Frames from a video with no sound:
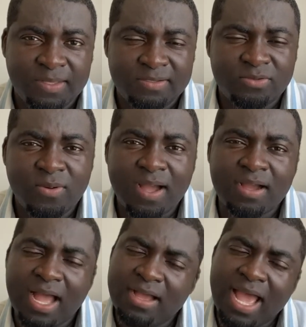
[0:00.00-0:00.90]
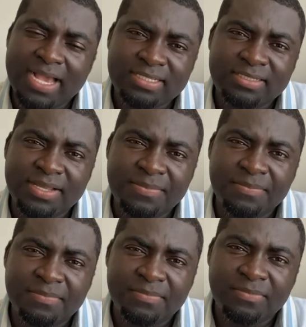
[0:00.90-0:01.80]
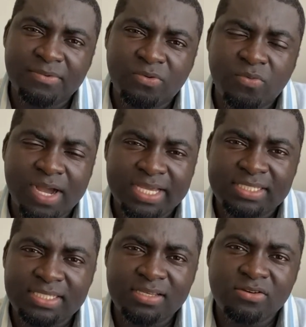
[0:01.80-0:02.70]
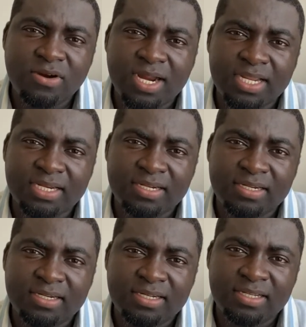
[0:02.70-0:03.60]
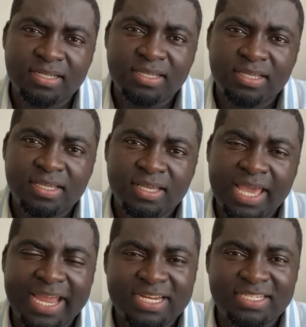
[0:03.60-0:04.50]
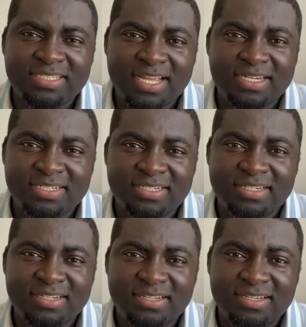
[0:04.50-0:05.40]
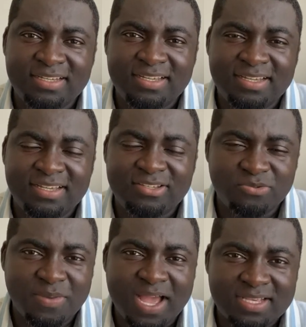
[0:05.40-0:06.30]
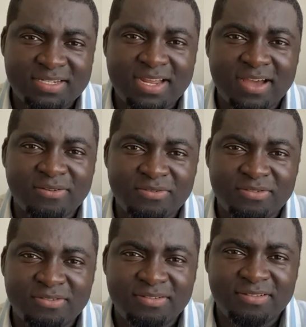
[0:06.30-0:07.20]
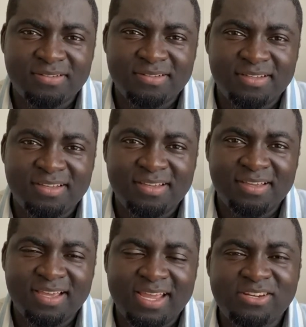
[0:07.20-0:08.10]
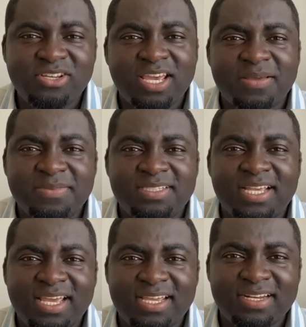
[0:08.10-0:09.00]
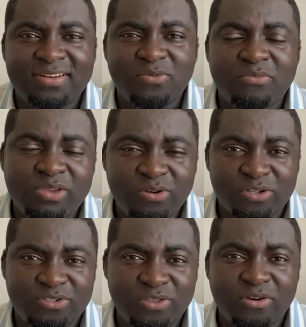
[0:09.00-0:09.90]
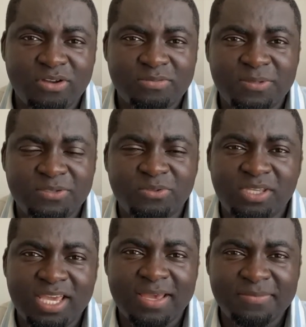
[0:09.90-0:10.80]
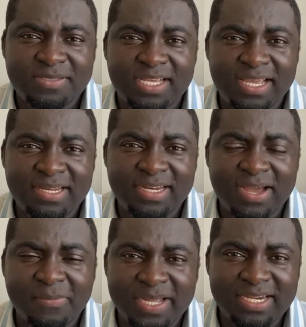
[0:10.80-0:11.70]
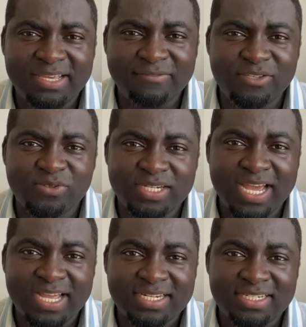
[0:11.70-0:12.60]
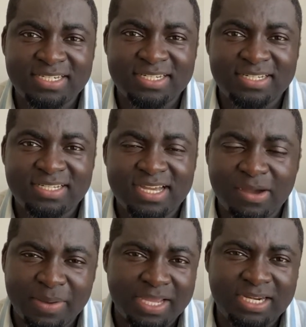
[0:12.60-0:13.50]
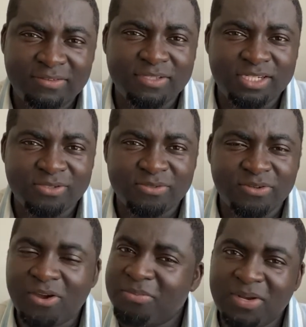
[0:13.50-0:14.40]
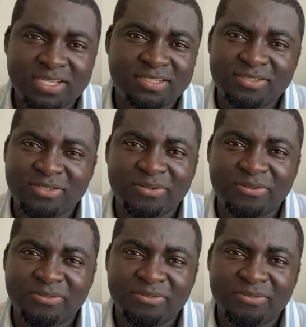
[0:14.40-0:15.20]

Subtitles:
So I asked him, why is he crying? And he said, you passed out. And you kept saying, when we got to the hospital, you kept saying, am I leaving you, Dad? Am I leaving you? God bless us all.